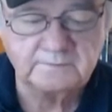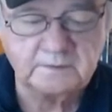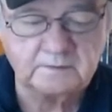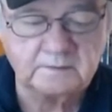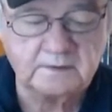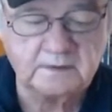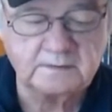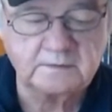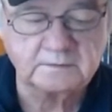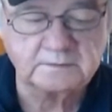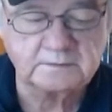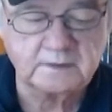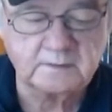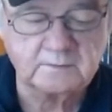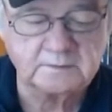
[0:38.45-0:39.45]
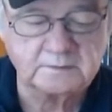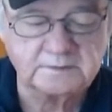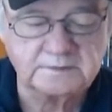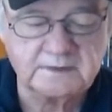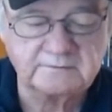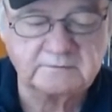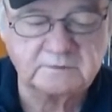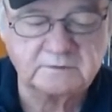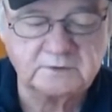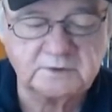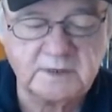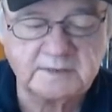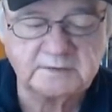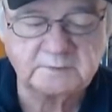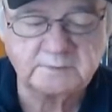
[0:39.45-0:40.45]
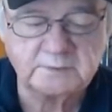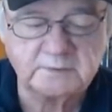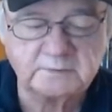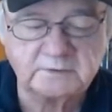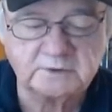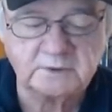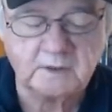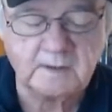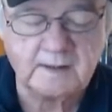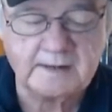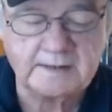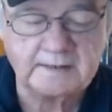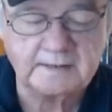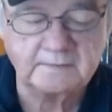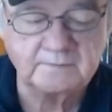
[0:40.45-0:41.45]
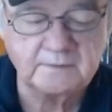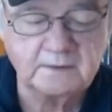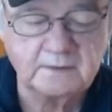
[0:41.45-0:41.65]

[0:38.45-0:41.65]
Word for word: Contenders number seven, Shakespeare Shalaya,